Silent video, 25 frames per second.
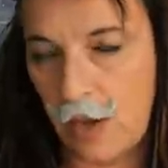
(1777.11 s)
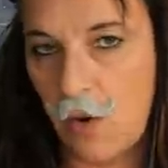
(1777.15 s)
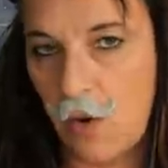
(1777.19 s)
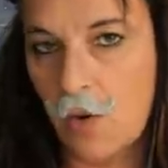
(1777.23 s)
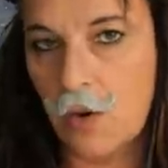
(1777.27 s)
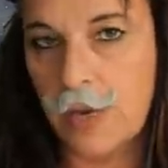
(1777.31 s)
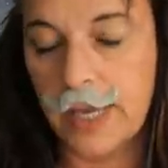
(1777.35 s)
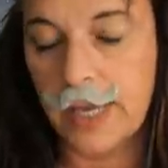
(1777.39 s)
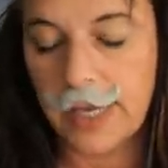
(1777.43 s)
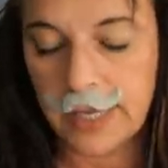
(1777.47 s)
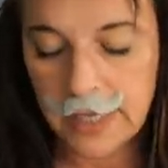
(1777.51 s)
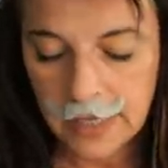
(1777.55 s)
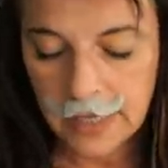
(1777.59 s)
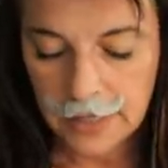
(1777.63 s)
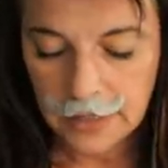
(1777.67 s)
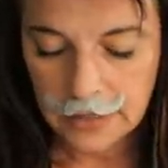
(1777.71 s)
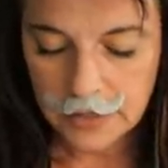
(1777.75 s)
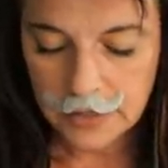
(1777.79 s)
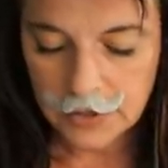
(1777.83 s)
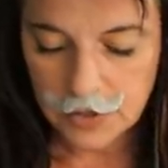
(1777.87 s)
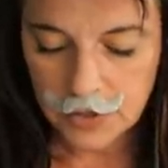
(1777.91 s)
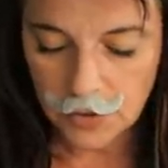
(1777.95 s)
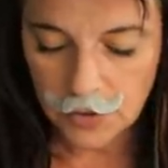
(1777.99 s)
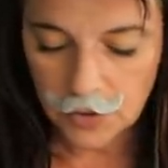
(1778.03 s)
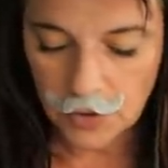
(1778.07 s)
Okay,
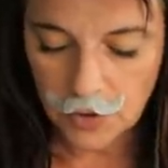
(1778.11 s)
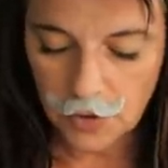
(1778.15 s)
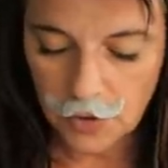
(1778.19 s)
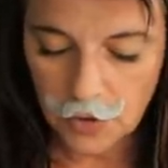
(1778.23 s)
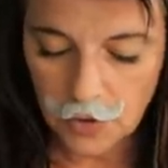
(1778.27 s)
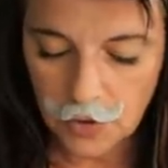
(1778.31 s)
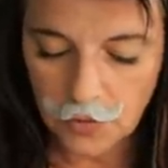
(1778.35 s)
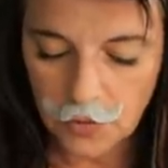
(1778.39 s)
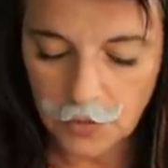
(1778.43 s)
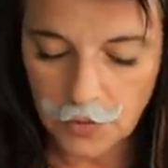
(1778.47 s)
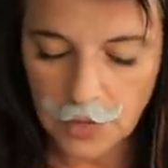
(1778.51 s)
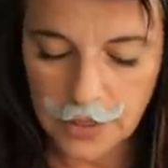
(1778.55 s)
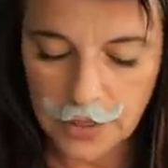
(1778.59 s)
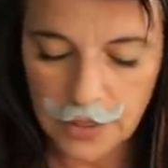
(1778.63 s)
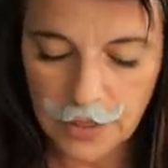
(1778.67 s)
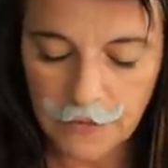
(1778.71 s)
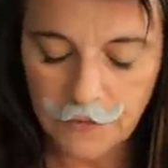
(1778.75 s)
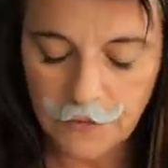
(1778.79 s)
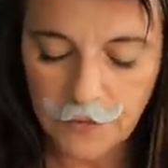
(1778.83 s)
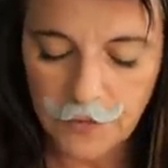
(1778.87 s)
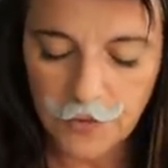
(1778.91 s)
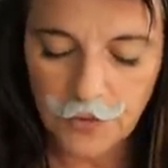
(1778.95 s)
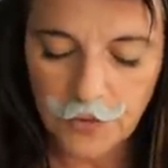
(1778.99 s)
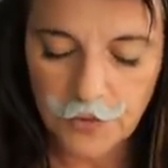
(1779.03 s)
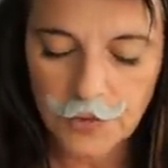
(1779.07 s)
so you would
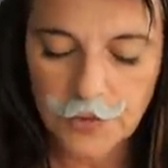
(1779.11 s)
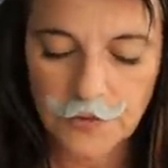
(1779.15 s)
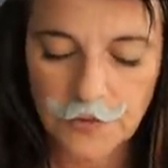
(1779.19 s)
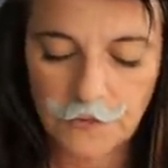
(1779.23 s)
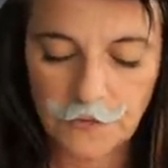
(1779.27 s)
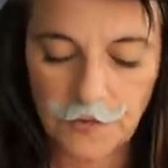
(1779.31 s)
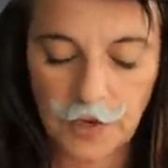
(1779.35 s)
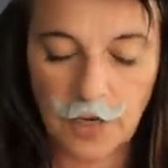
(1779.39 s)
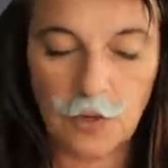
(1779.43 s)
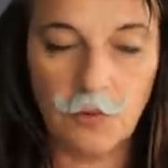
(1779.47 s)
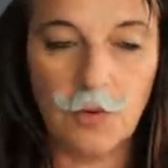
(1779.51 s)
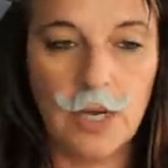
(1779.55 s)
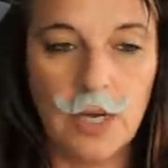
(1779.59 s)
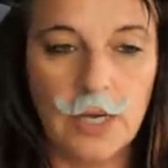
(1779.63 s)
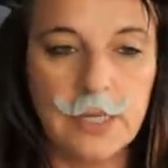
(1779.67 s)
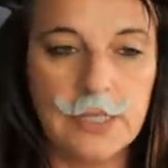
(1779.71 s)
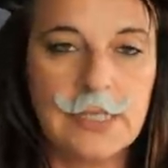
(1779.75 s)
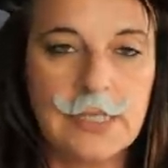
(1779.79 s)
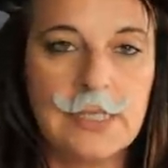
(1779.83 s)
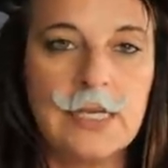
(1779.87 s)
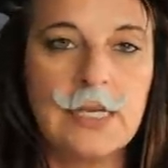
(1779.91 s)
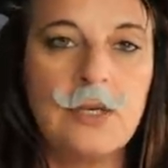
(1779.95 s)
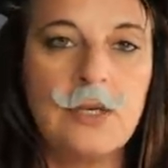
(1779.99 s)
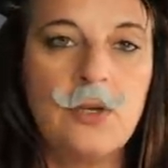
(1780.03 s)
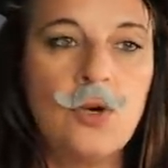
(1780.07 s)
never use falloir
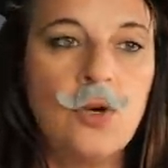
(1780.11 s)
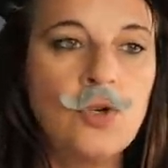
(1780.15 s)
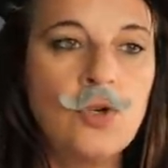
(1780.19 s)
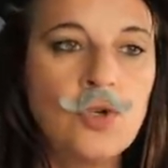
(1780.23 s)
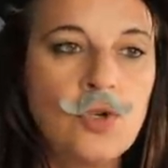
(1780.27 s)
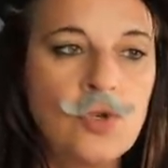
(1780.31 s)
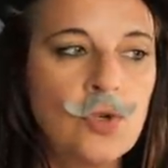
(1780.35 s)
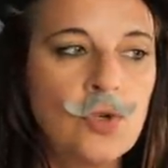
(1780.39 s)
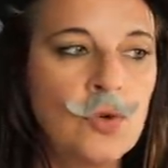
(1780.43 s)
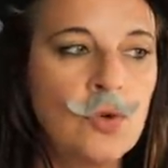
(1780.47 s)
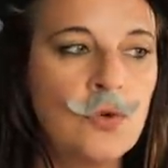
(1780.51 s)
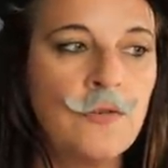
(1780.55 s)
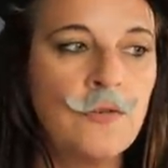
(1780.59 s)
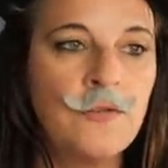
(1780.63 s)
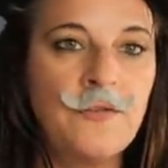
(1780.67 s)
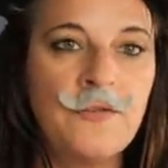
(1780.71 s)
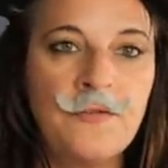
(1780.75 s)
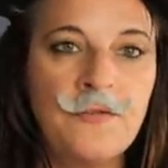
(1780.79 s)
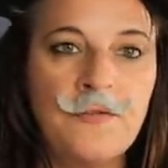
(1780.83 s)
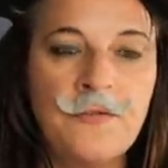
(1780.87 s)
as in je